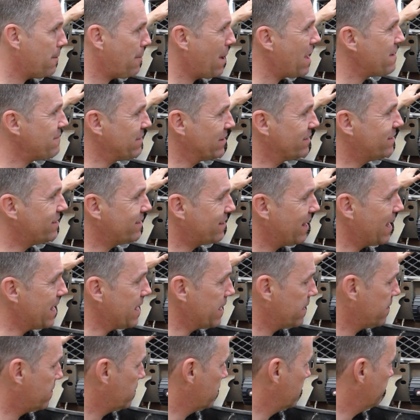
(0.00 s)
having to
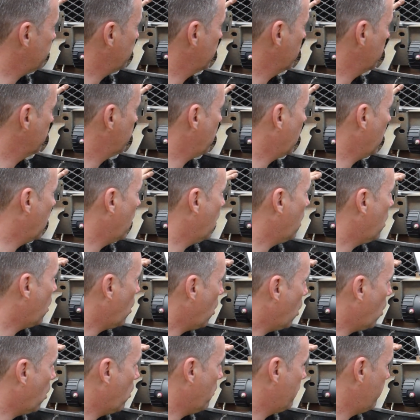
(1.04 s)
take the bull bar
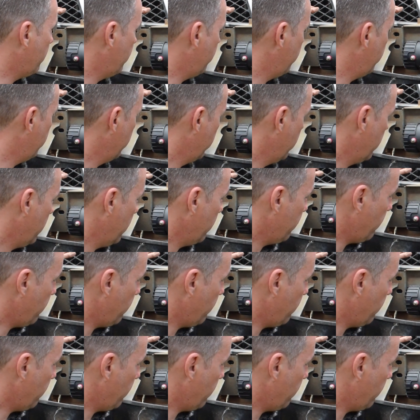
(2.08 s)
off.